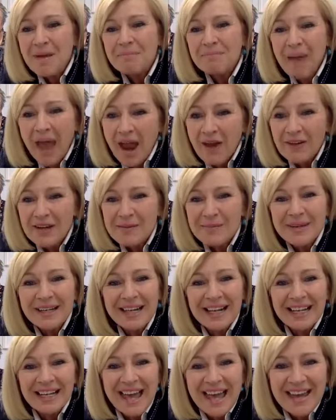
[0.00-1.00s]
Barry
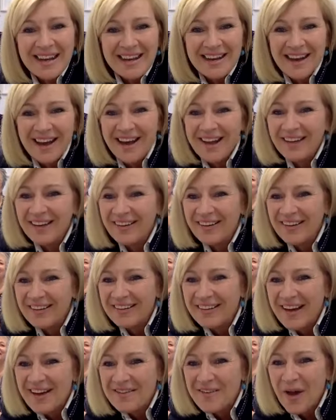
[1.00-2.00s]
McLennan, hello,
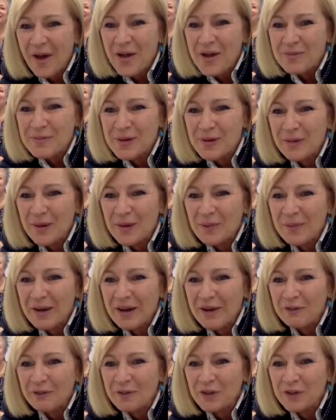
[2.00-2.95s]
love. Hope you are well.